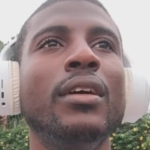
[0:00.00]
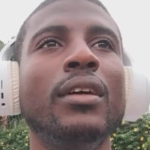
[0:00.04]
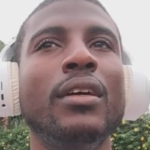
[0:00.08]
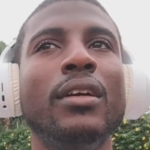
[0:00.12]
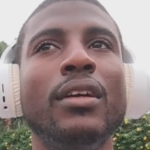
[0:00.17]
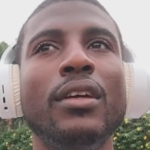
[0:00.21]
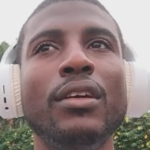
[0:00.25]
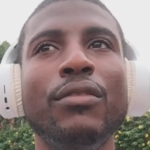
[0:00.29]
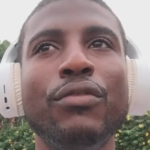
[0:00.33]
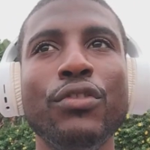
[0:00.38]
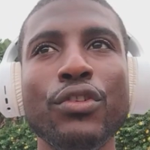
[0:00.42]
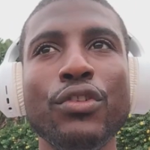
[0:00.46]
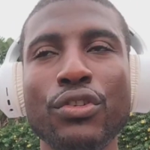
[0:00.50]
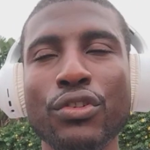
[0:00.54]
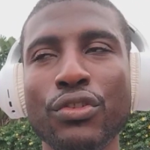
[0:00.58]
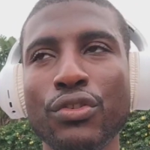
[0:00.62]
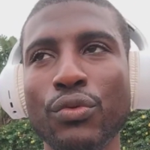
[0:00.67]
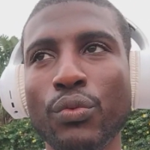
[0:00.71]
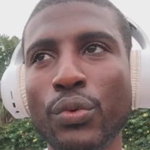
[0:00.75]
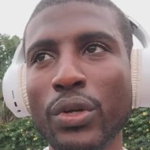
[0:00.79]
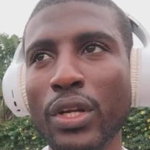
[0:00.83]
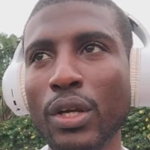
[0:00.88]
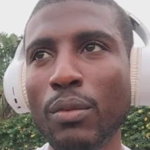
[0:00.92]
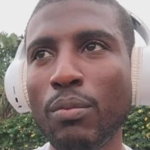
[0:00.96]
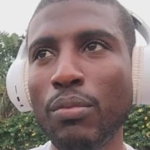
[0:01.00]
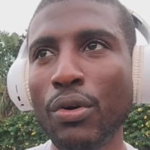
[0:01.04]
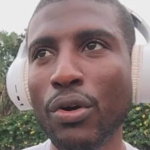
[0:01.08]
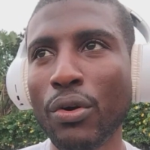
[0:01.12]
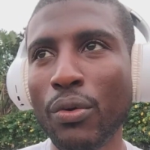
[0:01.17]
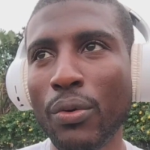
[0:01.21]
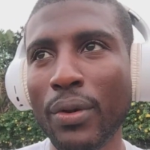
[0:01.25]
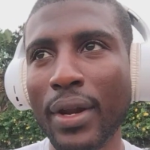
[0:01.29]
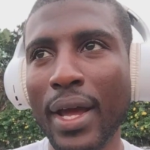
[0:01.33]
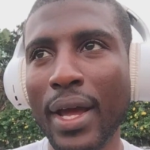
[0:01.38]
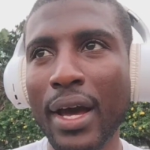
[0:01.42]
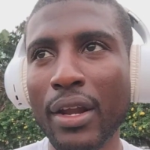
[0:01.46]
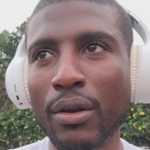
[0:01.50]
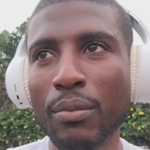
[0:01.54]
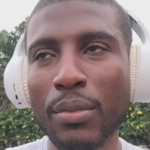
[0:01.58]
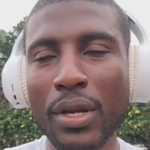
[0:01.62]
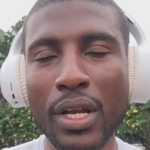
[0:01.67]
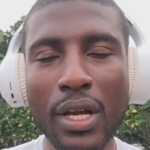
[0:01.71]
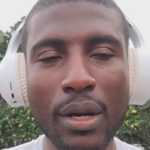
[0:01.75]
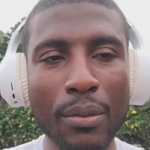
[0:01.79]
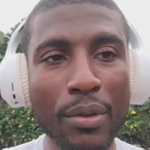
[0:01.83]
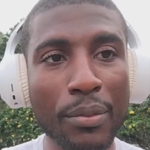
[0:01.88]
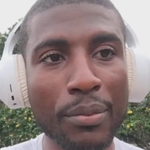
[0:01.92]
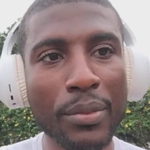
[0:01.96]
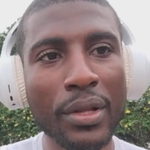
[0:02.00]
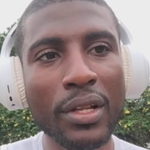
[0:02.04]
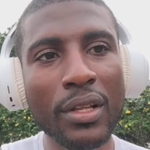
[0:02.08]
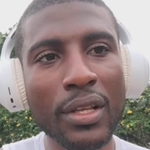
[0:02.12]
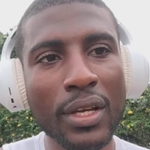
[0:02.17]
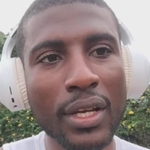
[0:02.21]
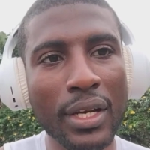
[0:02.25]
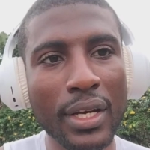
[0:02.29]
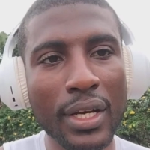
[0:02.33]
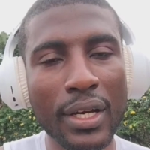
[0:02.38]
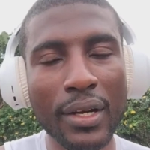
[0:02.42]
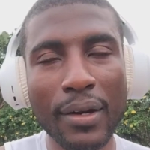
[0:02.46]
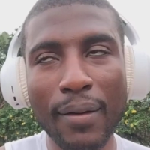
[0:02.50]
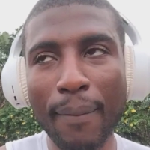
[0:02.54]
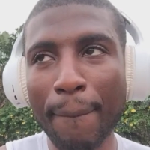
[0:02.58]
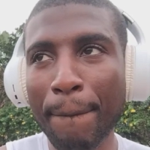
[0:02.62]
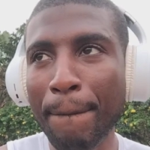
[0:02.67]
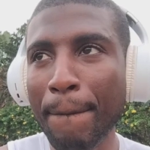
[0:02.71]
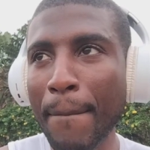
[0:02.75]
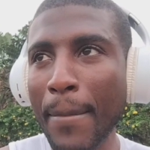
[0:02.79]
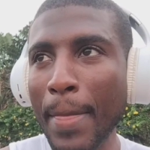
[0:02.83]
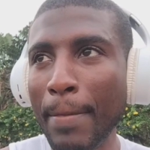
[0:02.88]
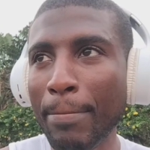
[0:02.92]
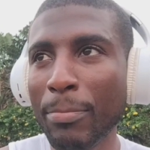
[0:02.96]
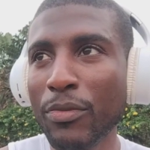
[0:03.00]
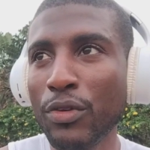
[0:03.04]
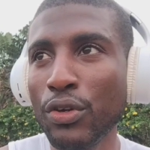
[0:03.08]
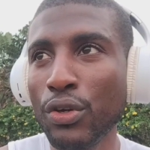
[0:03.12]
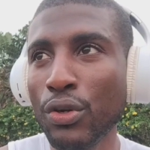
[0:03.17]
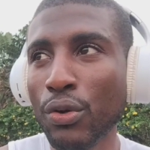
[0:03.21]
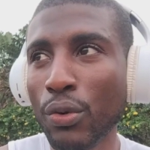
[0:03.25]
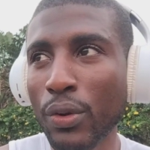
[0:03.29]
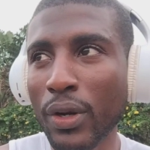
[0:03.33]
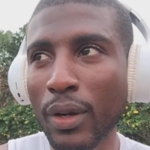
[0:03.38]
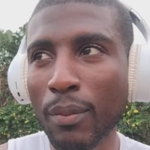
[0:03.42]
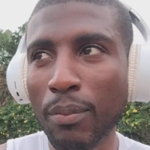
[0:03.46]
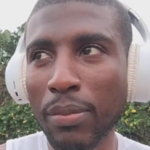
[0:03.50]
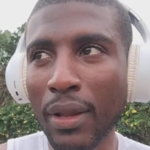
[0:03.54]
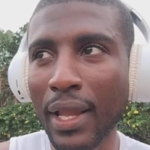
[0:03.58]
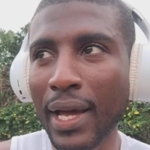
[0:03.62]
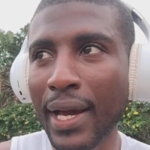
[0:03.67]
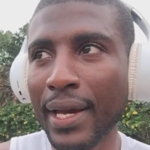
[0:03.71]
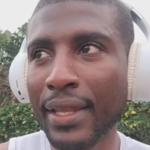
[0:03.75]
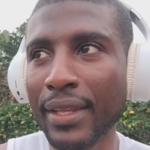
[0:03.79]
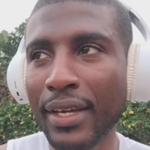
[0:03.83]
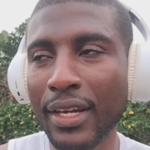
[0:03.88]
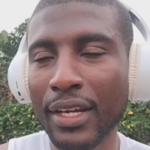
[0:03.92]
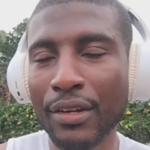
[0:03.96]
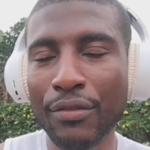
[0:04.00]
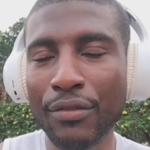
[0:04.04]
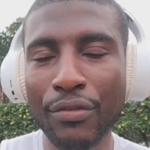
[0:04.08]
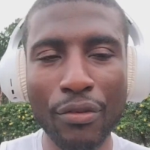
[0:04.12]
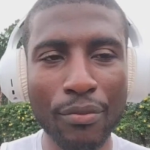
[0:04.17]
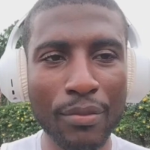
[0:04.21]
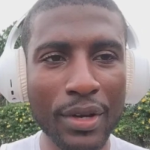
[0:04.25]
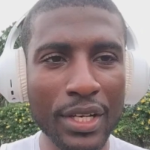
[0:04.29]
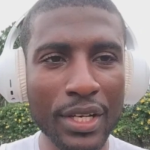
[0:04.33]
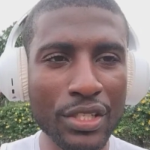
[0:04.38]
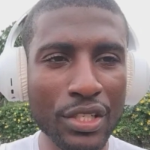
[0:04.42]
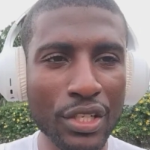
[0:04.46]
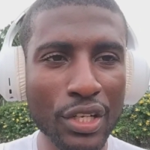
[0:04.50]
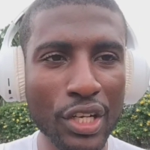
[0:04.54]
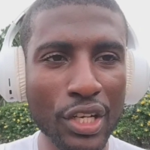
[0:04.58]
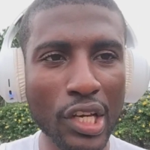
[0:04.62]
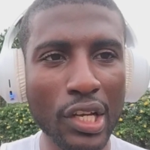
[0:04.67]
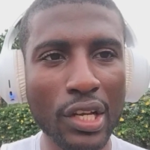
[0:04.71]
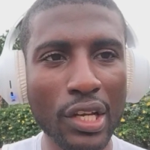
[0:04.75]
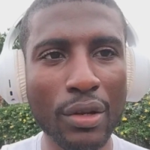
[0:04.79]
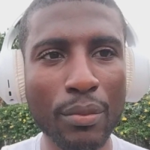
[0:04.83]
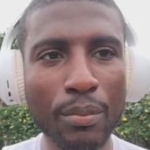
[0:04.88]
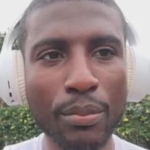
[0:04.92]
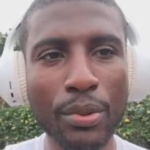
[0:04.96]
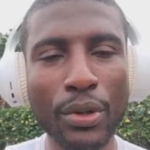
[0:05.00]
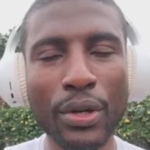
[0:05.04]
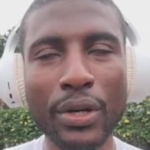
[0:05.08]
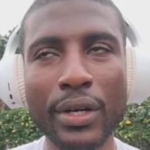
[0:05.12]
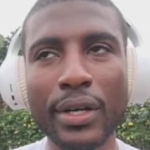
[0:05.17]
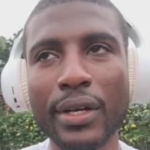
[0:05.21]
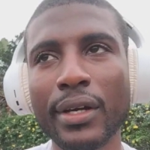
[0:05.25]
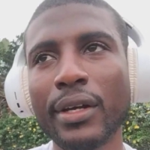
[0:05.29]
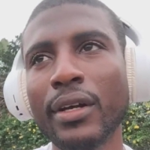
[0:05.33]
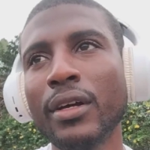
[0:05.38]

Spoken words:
If you just read a book on how to become a millionaire, you don't apply the information in the book.